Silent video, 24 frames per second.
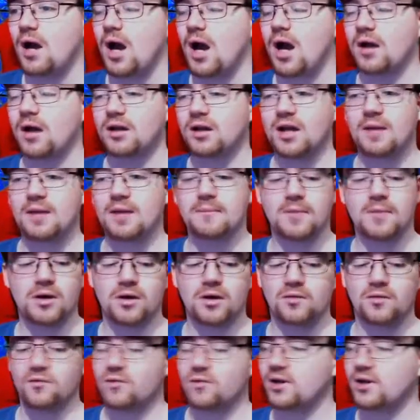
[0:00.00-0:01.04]
Oh, come
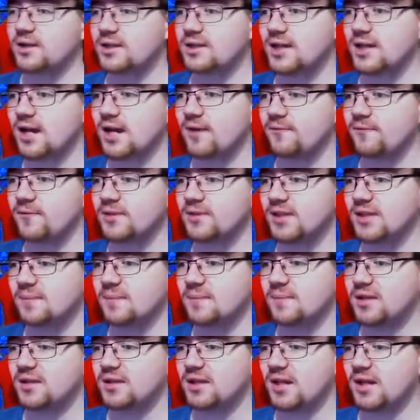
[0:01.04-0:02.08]
on, really? I thought the
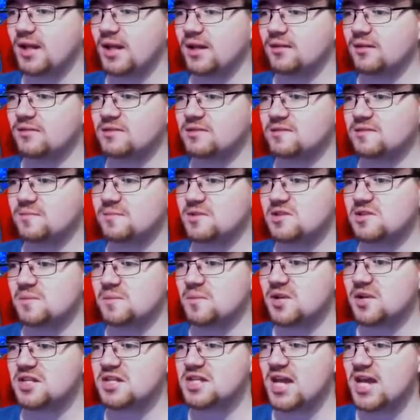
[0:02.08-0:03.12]
banana was supposed to
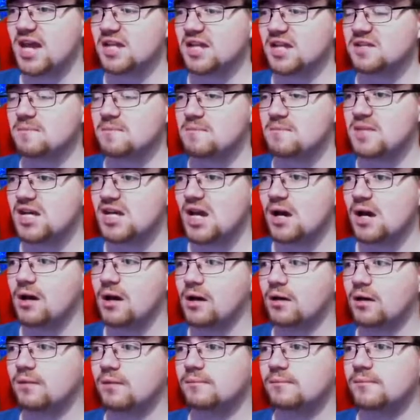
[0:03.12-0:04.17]
protect
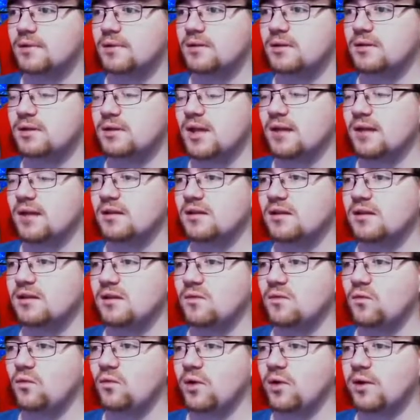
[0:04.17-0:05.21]
Meow. But no, that
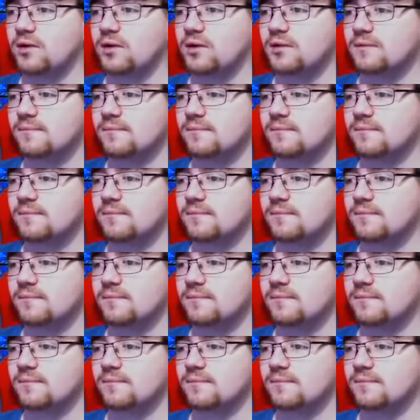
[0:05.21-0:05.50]
didn't work.